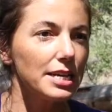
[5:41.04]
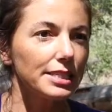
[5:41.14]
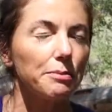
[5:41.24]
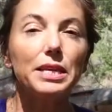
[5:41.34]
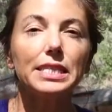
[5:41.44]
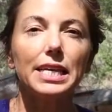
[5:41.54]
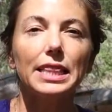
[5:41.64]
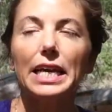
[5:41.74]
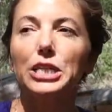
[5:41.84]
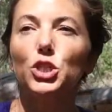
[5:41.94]
Some things
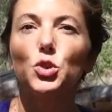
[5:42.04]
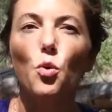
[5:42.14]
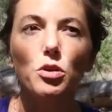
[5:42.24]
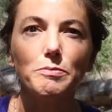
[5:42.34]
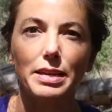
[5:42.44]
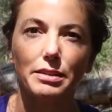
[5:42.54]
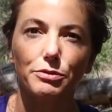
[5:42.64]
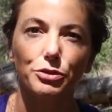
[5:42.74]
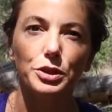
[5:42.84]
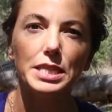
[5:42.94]
can lay
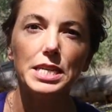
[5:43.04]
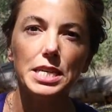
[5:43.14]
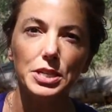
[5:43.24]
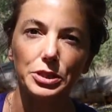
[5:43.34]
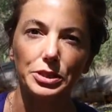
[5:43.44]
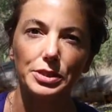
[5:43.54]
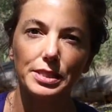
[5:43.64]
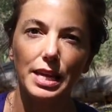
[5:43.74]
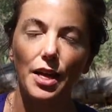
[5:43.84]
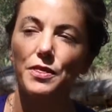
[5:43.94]
dormant for
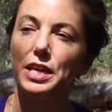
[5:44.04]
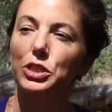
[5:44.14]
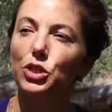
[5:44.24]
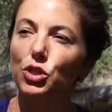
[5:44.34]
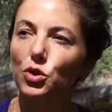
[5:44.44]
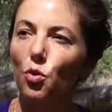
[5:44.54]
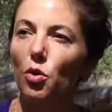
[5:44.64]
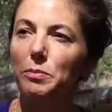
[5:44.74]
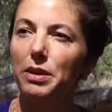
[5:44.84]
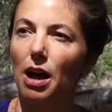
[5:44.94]
years, and then a
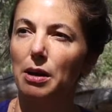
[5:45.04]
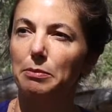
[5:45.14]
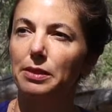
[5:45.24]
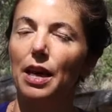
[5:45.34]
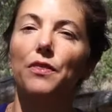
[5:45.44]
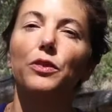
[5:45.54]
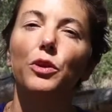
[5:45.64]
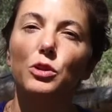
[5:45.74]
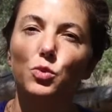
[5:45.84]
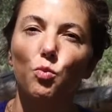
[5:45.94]
storm comes, and then
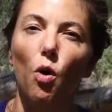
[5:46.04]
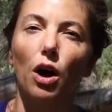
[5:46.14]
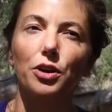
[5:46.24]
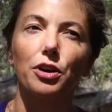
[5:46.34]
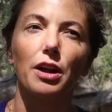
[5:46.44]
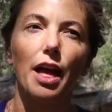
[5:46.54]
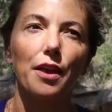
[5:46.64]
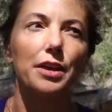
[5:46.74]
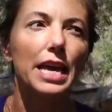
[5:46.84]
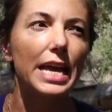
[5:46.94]
there's water,
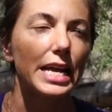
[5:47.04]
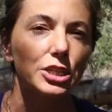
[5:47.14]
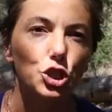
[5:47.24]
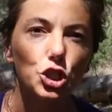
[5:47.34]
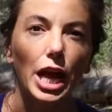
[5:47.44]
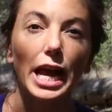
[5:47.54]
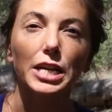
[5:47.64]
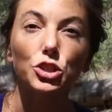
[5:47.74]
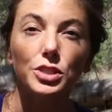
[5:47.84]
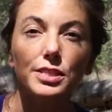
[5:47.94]
and it
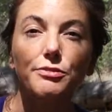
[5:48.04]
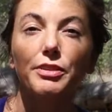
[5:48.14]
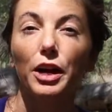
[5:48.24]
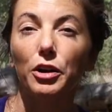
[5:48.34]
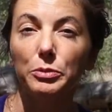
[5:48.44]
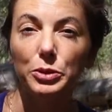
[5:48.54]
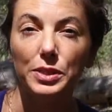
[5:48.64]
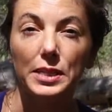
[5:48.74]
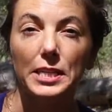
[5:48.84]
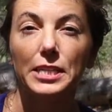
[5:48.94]
changes the variables
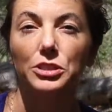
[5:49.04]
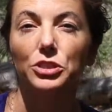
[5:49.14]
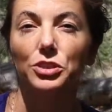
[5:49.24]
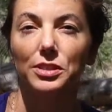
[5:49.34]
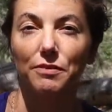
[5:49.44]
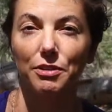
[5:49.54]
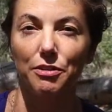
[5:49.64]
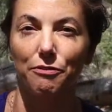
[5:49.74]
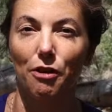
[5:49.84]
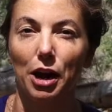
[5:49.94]
and the conditions of the
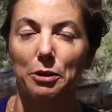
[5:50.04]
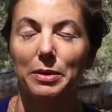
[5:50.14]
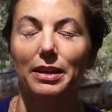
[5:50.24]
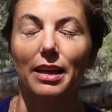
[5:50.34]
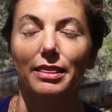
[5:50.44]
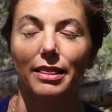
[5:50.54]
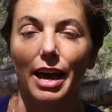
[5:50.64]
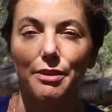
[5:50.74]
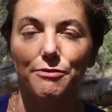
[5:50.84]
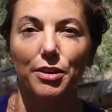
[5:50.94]
environment, and
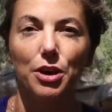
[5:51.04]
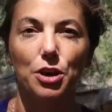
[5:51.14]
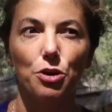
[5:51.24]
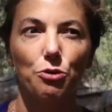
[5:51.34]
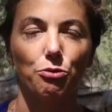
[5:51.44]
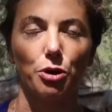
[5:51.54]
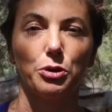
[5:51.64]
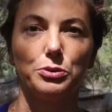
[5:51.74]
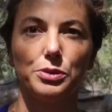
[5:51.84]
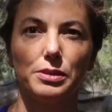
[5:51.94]
life
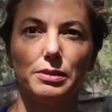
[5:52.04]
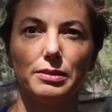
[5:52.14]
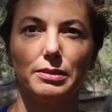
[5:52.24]
grows.